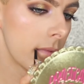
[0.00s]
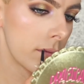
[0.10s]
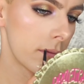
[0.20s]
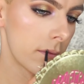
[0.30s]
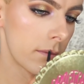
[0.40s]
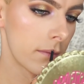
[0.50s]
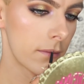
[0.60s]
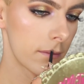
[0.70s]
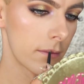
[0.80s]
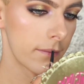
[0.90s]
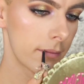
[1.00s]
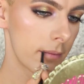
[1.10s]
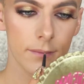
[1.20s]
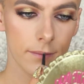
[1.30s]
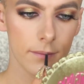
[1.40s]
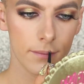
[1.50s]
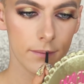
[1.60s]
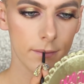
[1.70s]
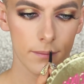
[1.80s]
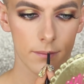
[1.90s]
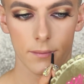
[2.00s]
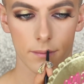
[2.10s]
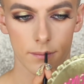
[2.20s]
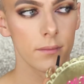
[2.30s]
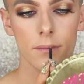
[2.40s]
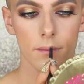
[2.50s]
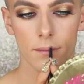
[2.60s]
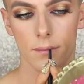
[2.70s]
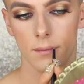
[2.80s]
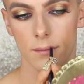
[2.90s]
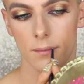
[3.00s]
Moving on to lips, I'm outlining using Revlon Lip Liner in